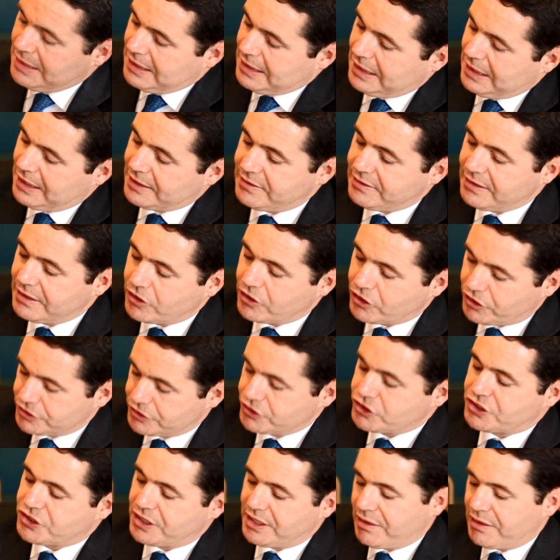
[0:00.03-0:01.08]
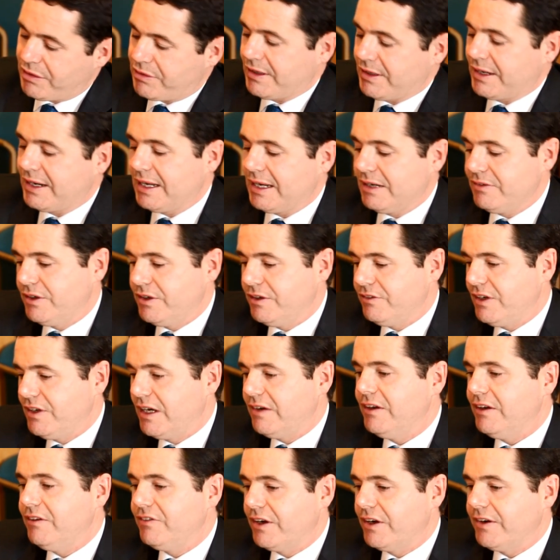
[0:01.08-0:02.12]
I think countries that have a
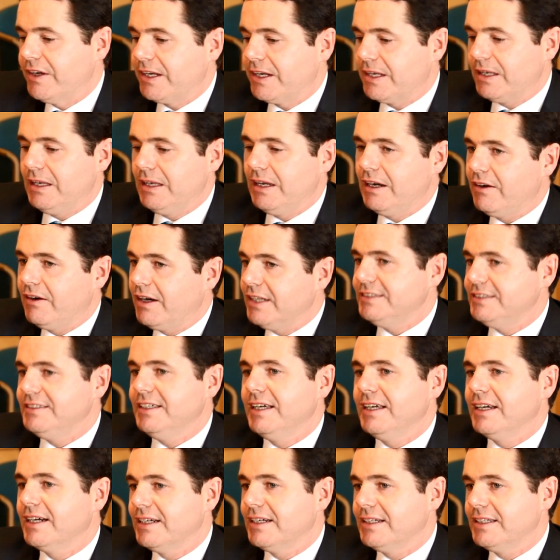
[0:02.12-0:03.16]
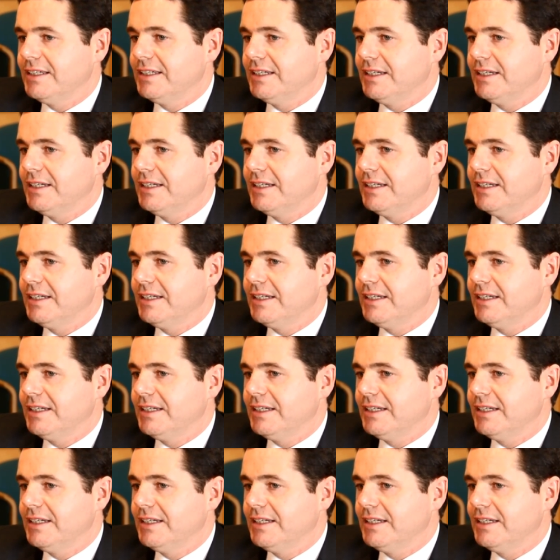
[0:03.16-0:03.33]
very, very clear idea